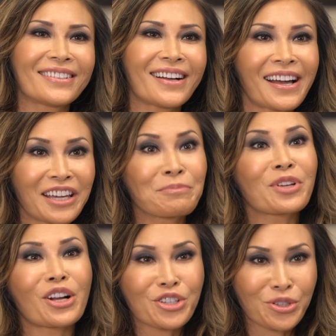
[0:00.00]
Hi, I'm
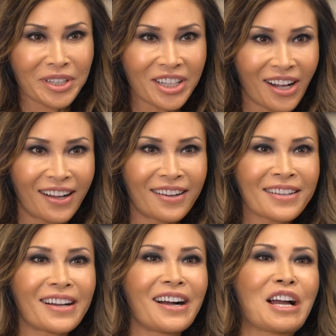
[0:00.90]
Dr. Joy
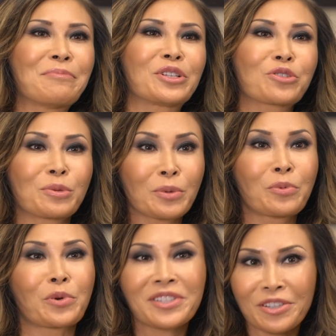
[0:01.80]
Kong. I'm a triple
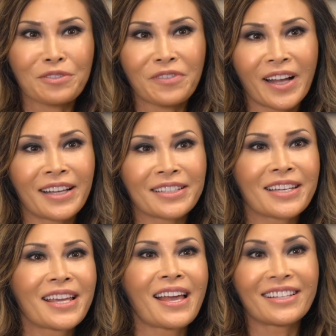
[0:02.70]
board certified
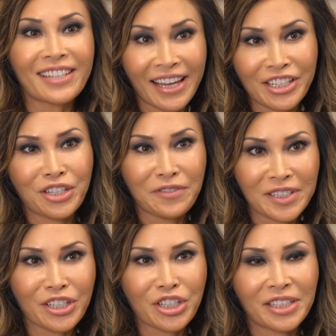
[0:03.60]
anti-aging
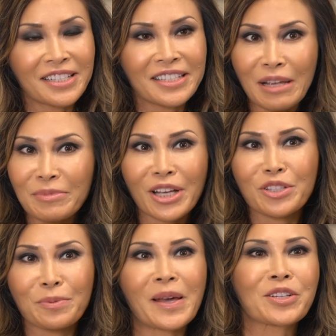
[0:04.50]
physician and stem cell
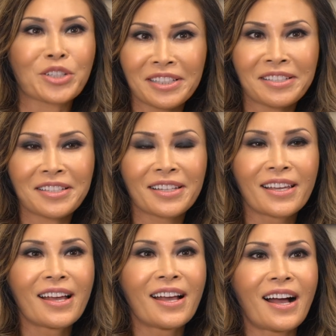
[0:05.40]
specialist.
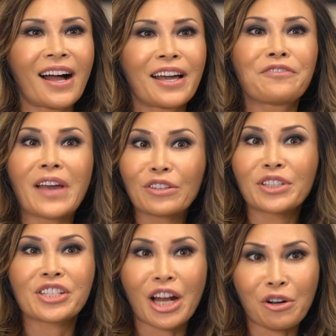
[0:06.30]
I
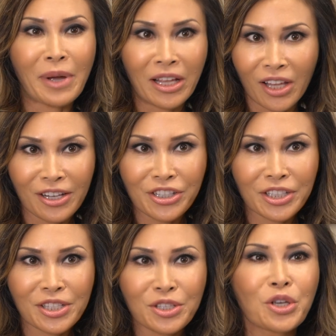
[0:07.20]
founded Chara
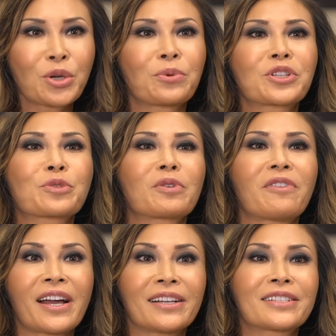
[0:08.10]
Biologics, which
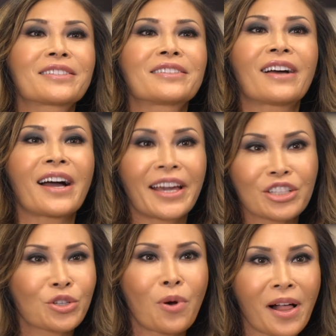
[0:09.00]
provides the
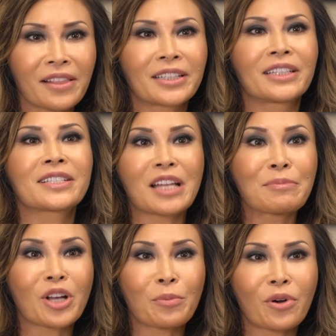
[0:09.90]
highest quality
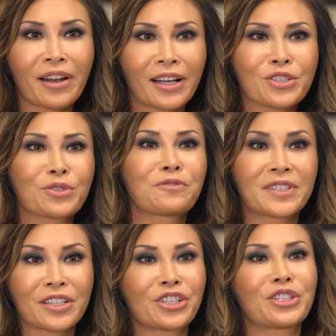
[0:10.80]
stem cell products to
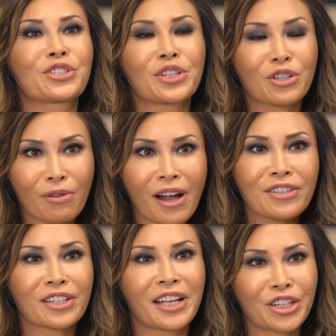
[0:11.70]
physicians
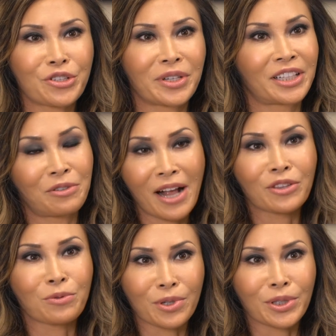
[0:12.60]
across the country and
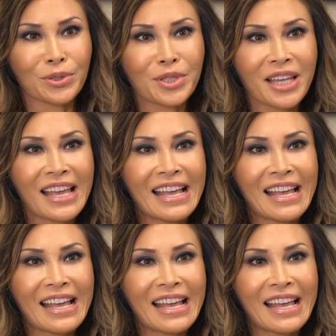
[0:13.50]
around the world.